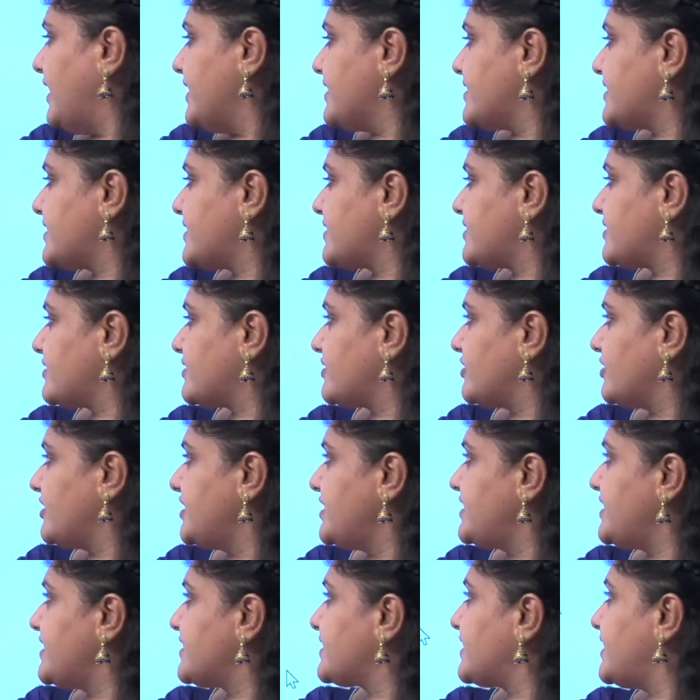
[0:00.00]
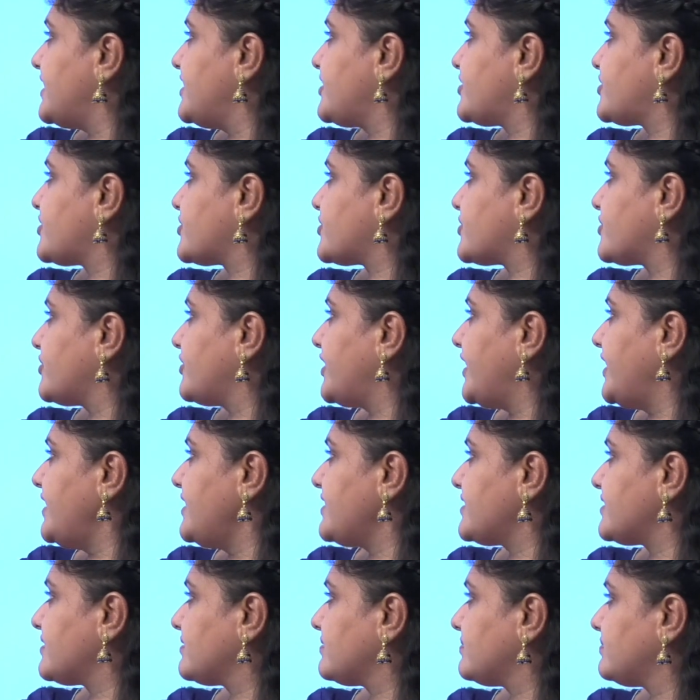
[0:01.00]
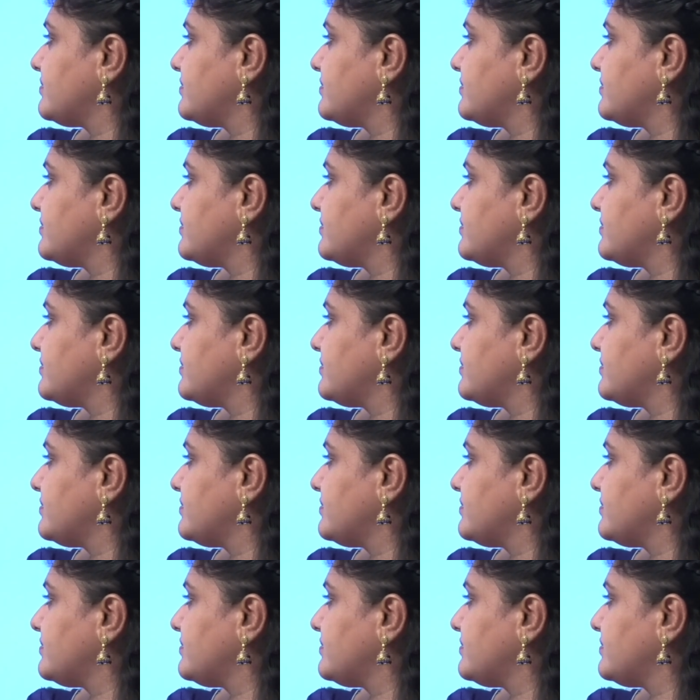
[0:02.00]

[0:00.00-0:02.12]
So this is the list, students.